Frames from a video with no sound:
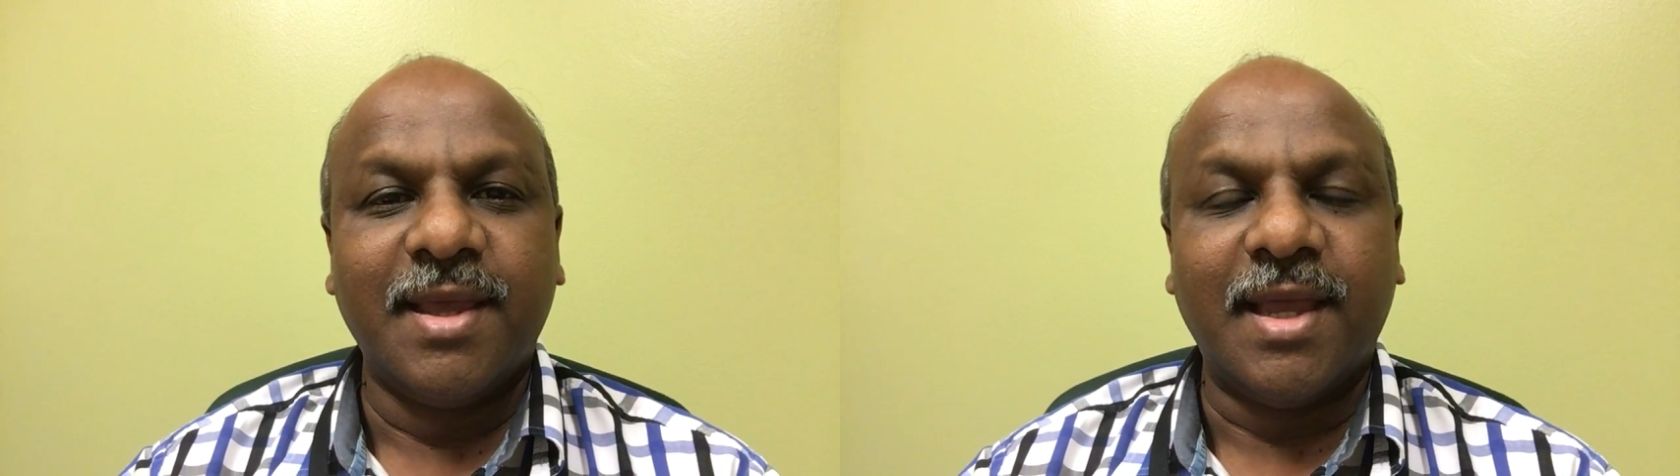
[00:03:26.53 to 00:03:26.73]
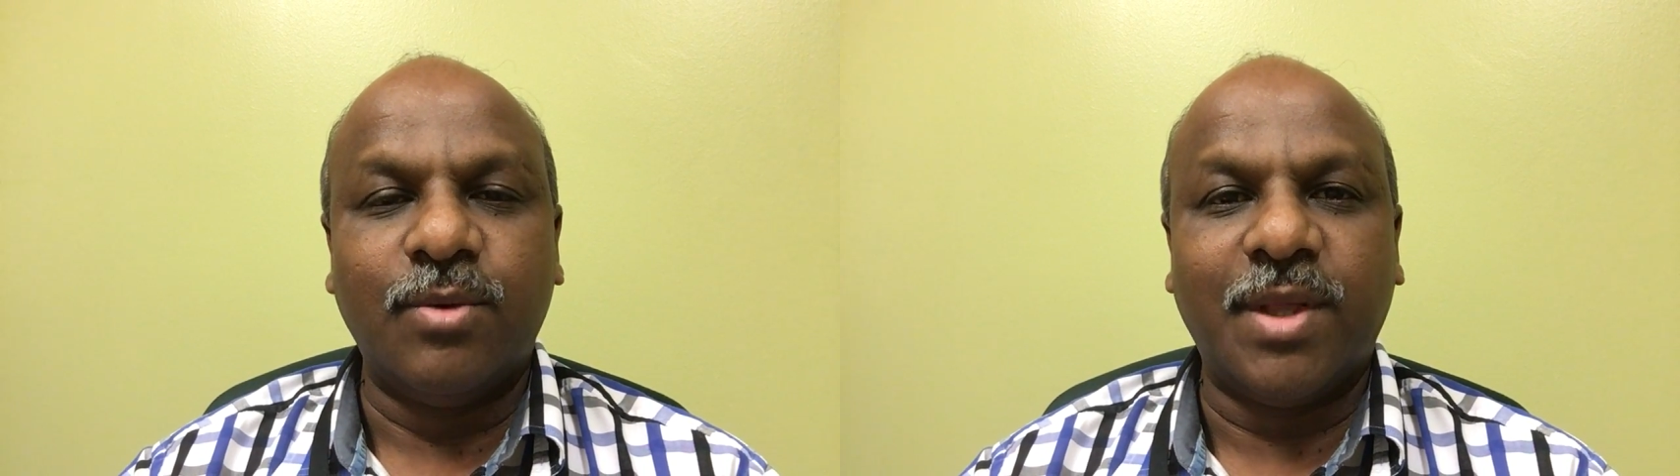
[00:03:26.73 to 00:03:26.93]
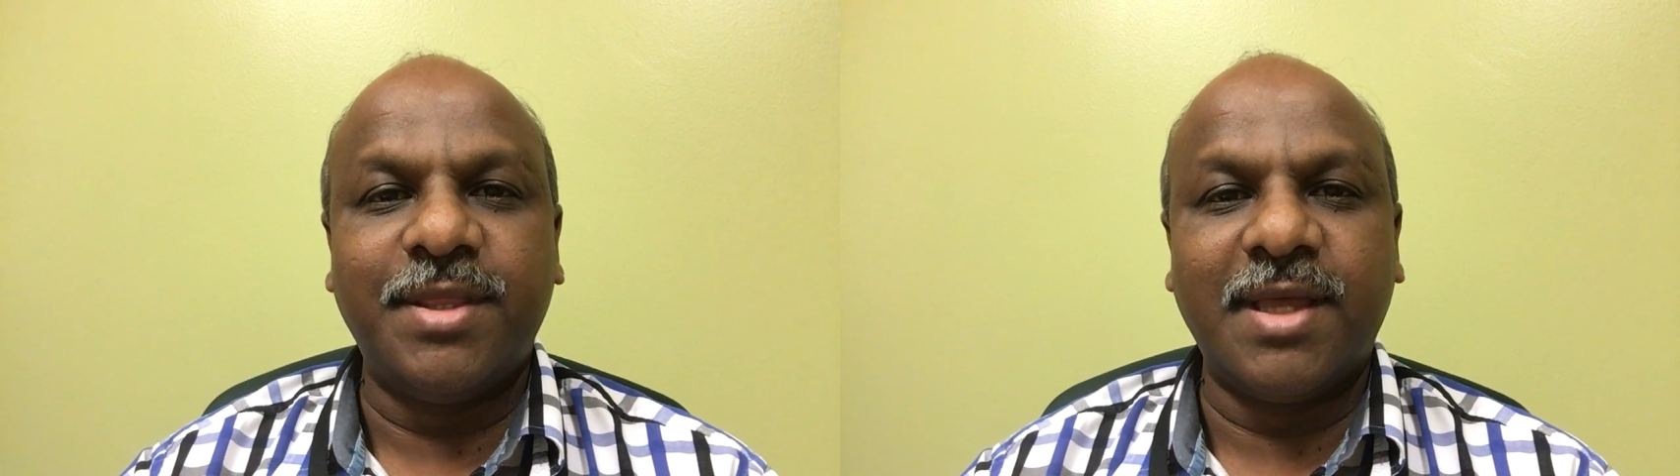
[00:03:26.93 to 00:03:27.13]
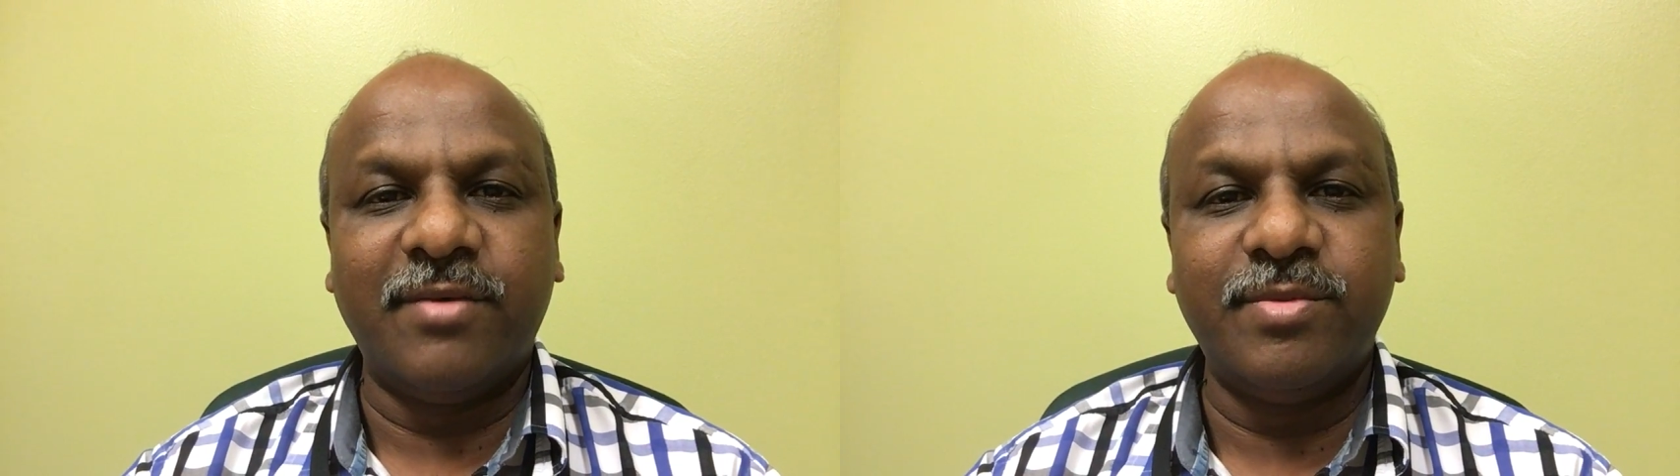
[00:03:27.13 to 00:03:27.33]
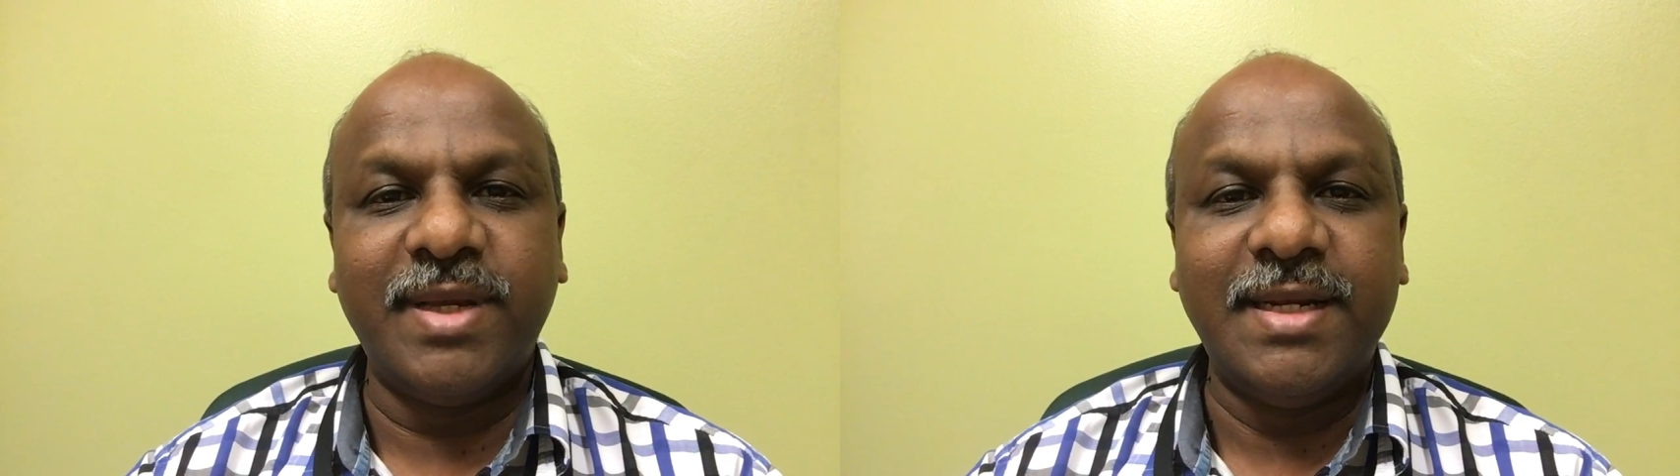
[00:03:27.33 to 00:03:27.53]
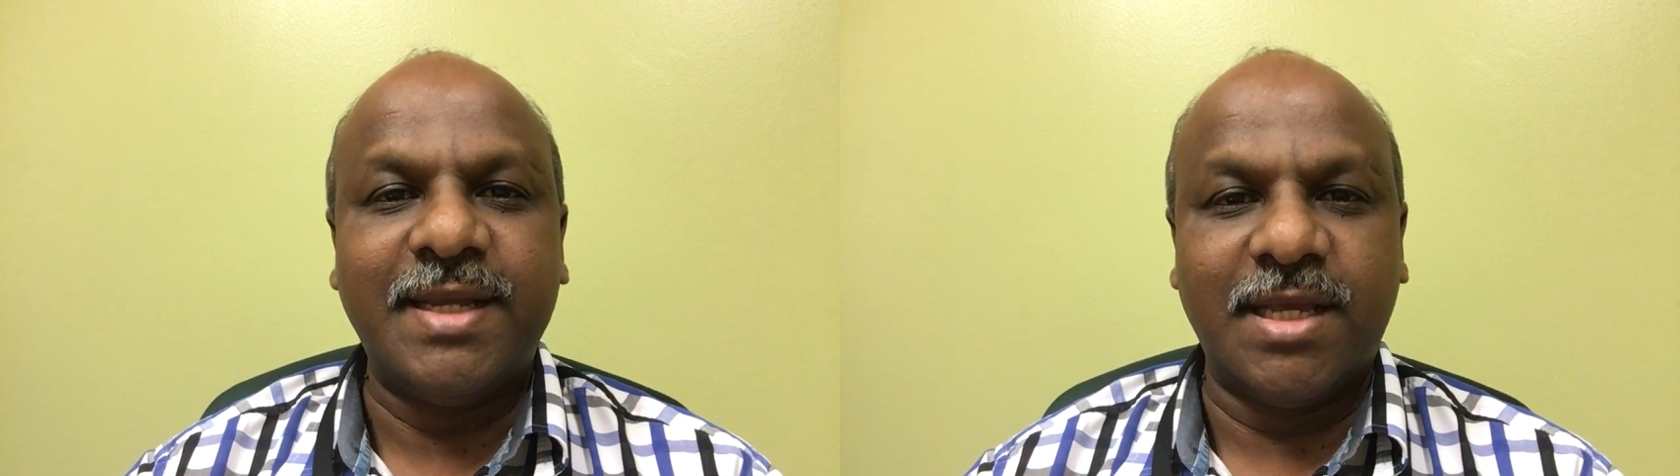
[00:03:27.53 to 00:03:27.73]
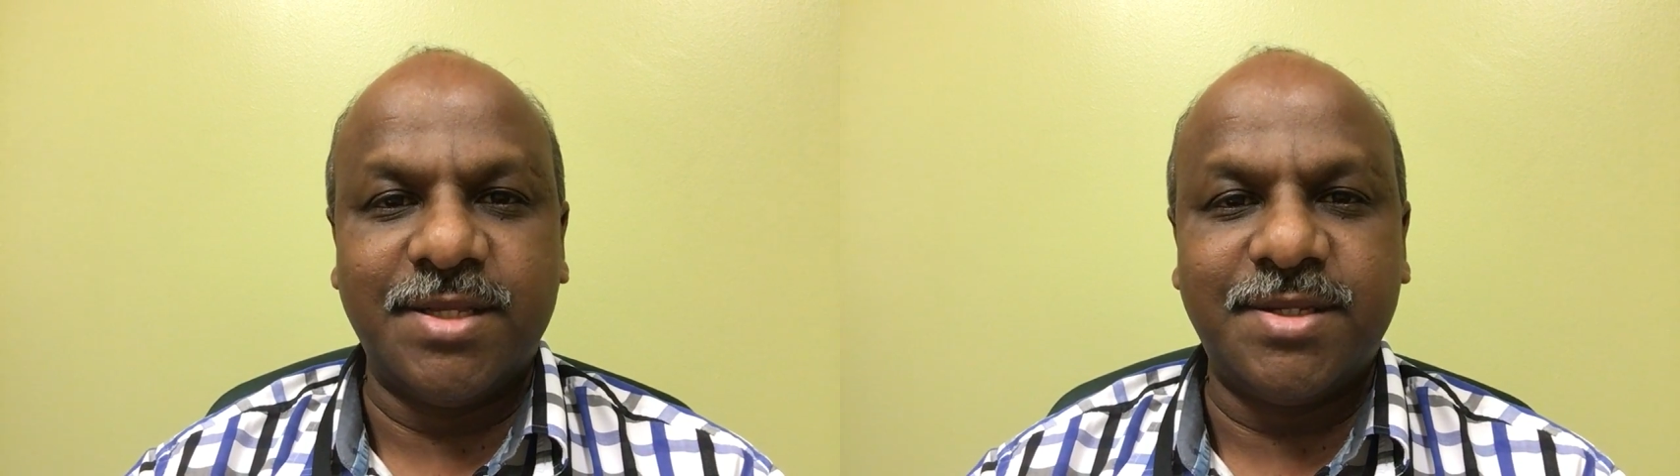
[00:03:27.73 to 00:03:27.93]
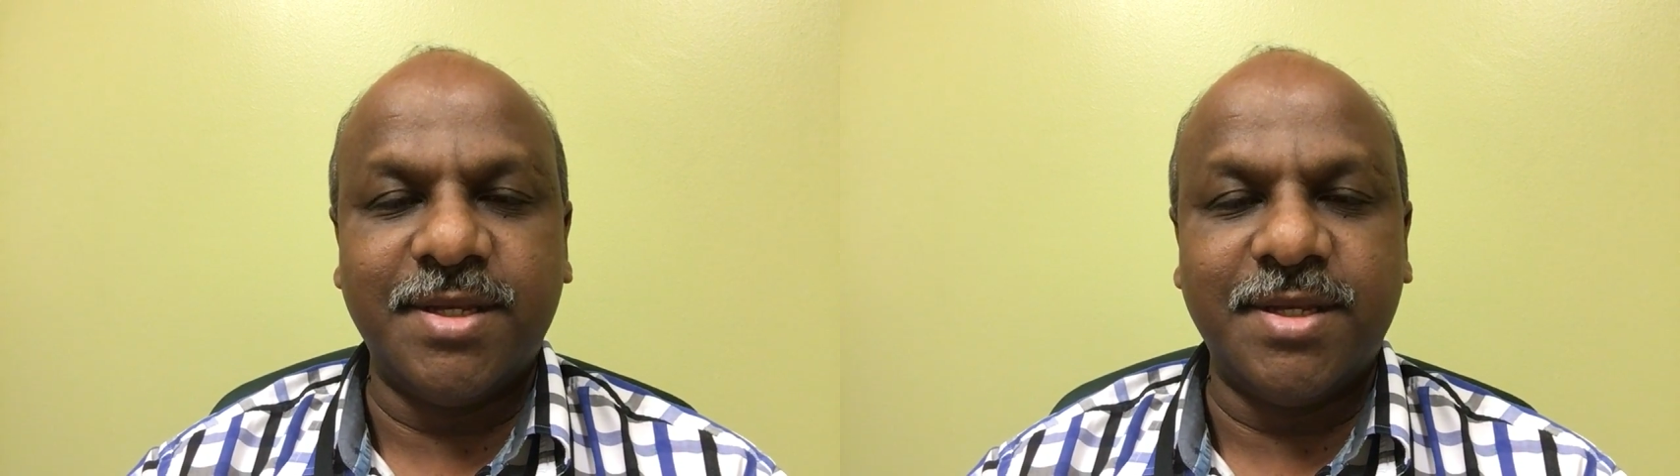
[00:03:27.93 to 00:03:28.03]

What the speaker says: And what the government does